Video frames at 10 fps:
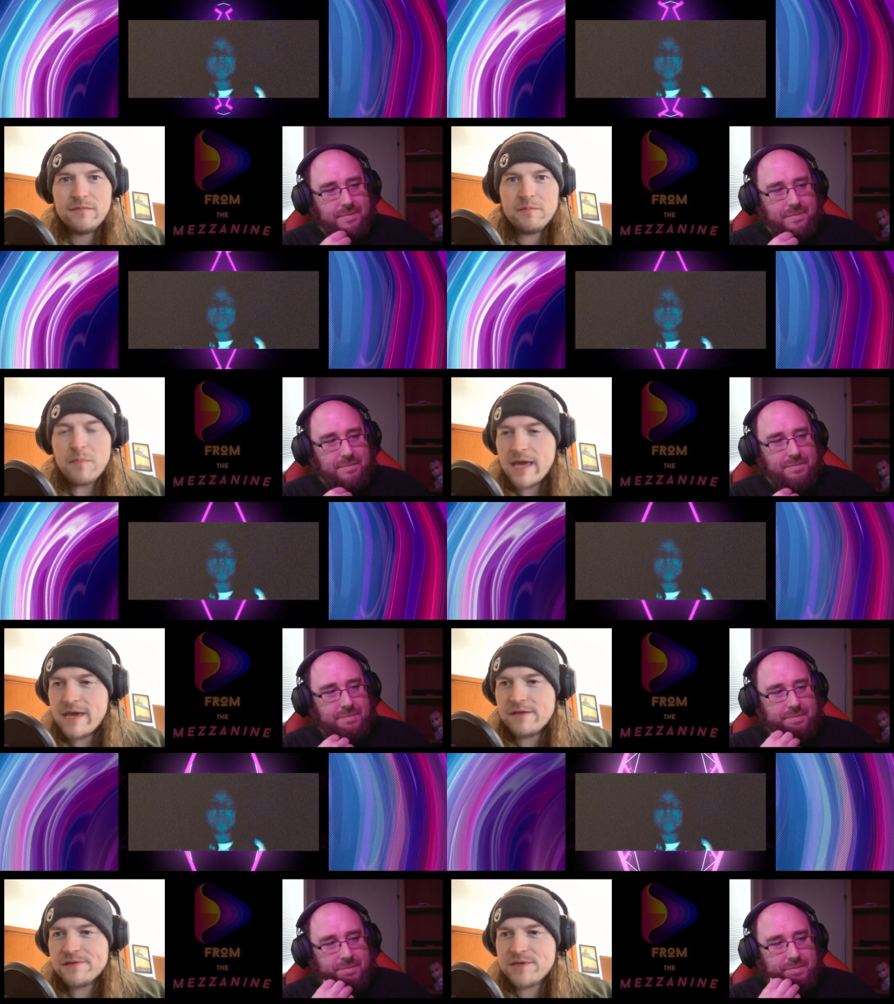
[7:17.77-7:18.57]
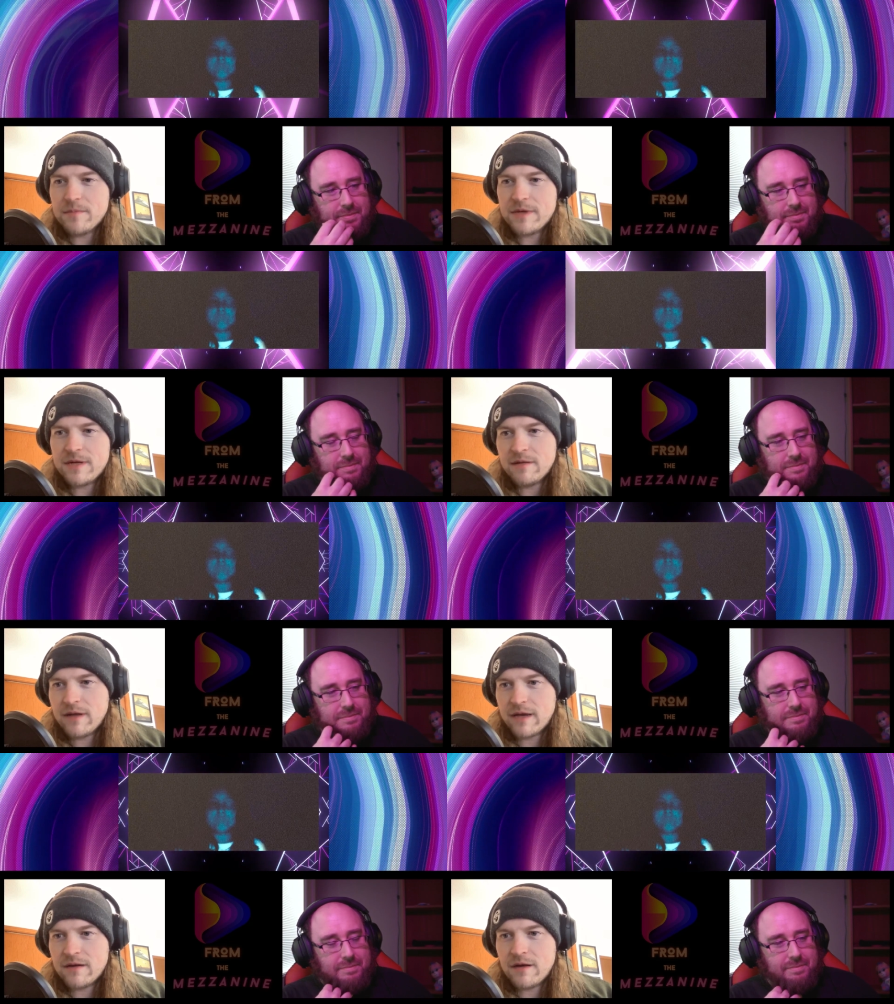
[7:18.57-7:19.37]
Speaker 1: making something in
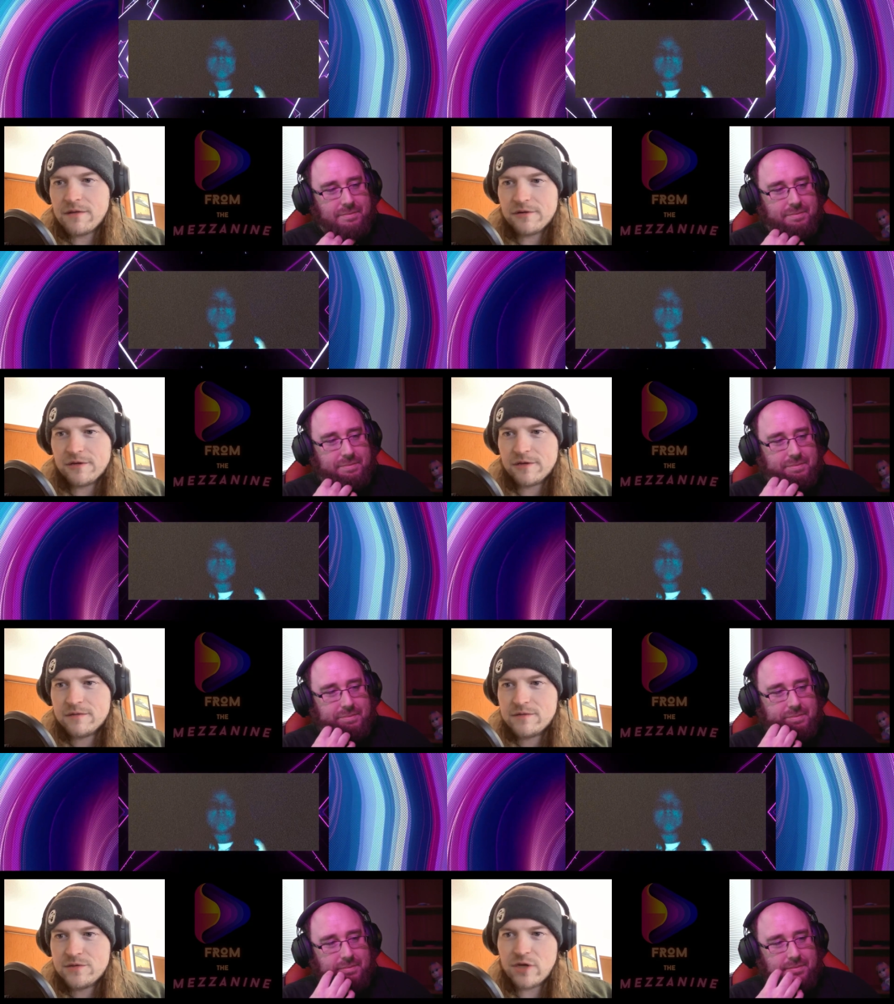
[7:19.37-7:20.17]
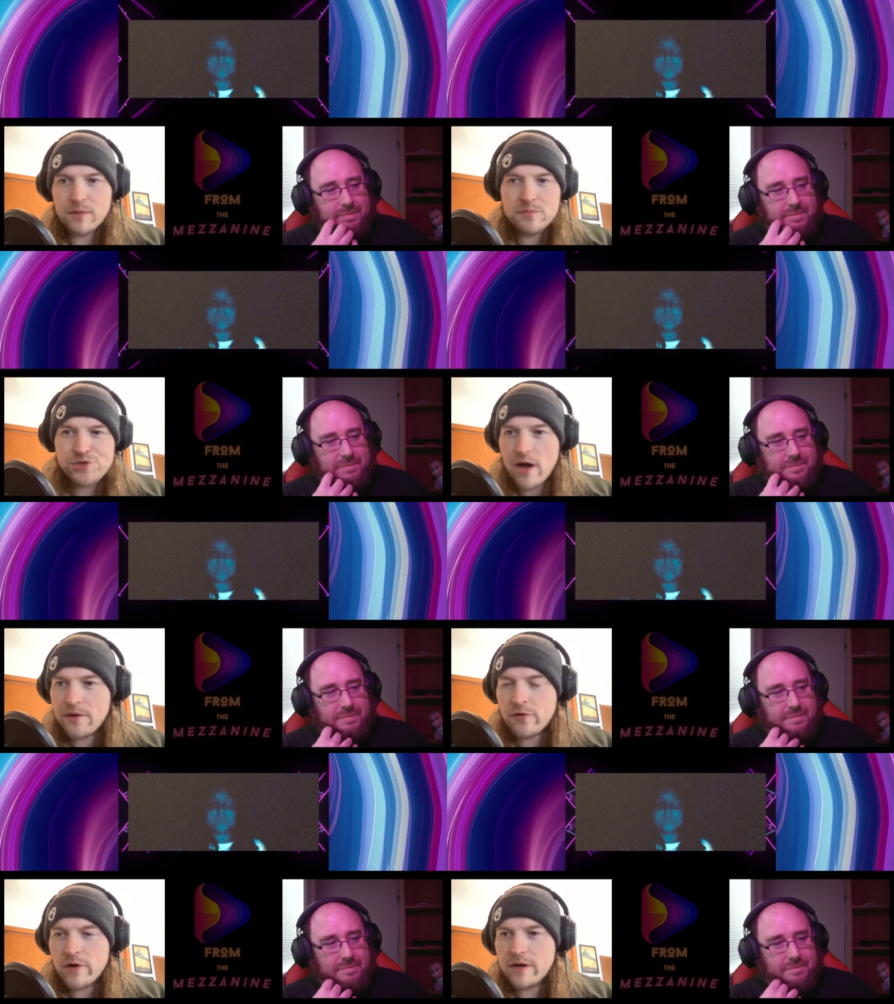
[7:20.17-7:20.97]
like another
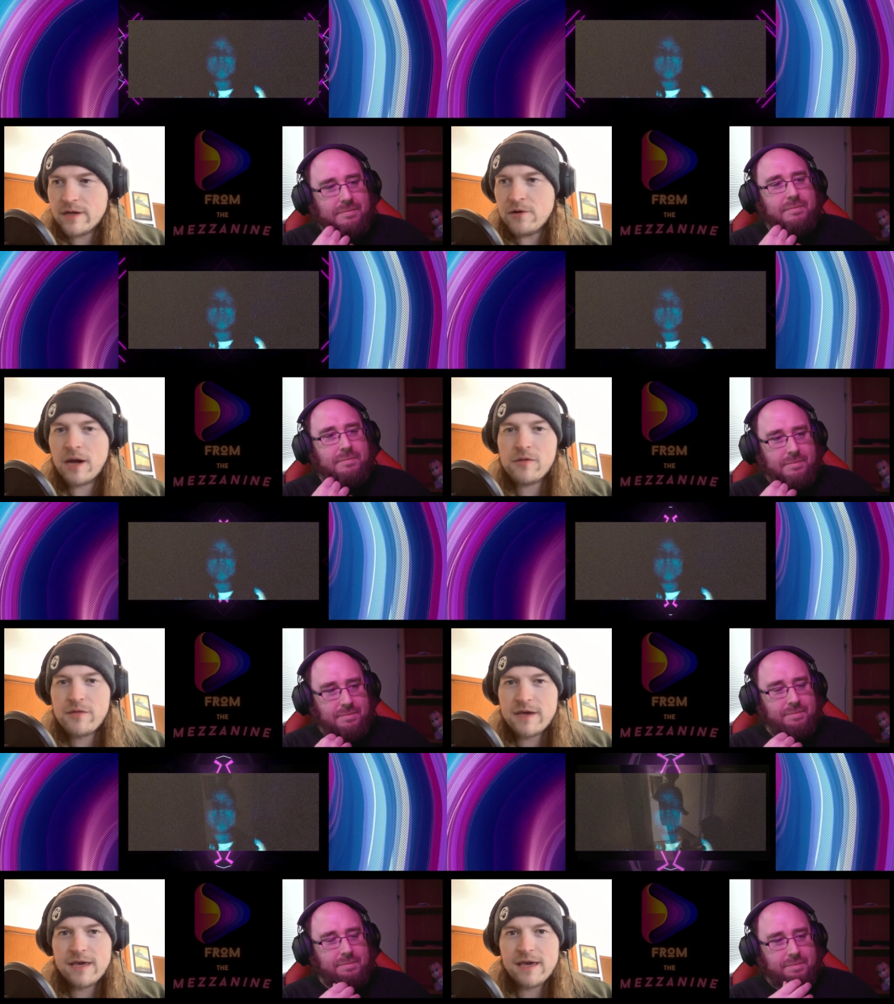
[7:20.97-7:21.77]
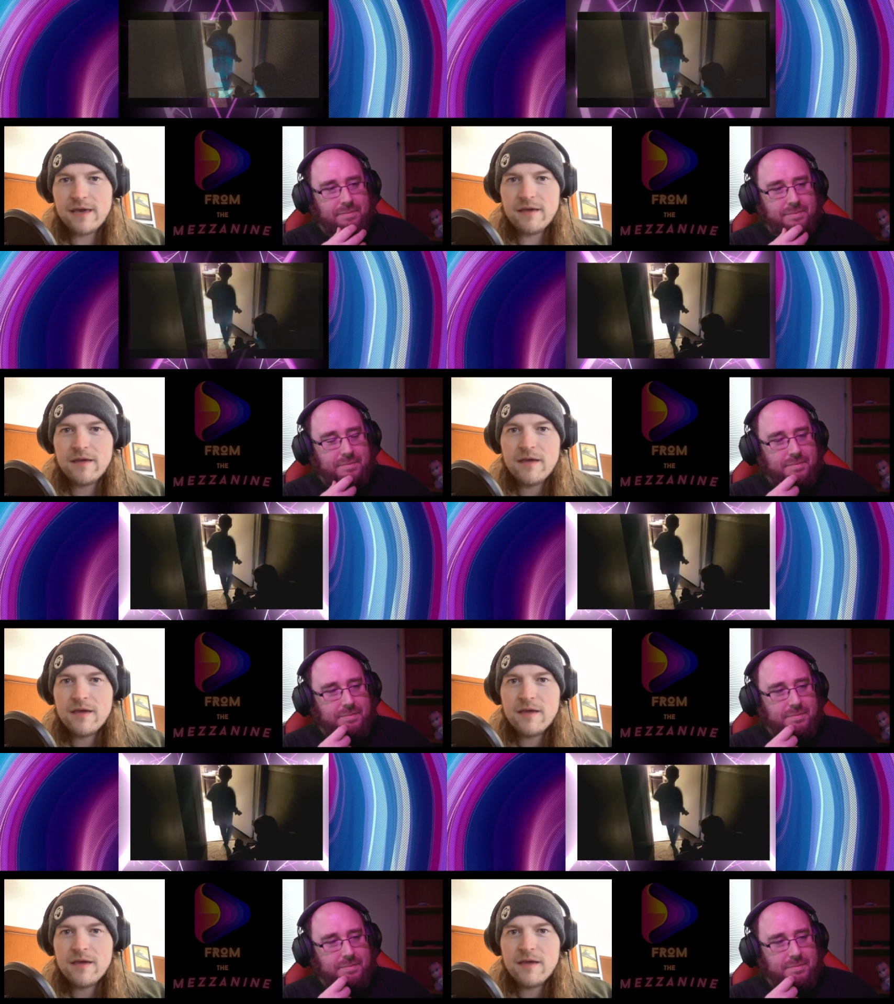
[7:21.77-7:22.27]
subgenre. You know, I don't think he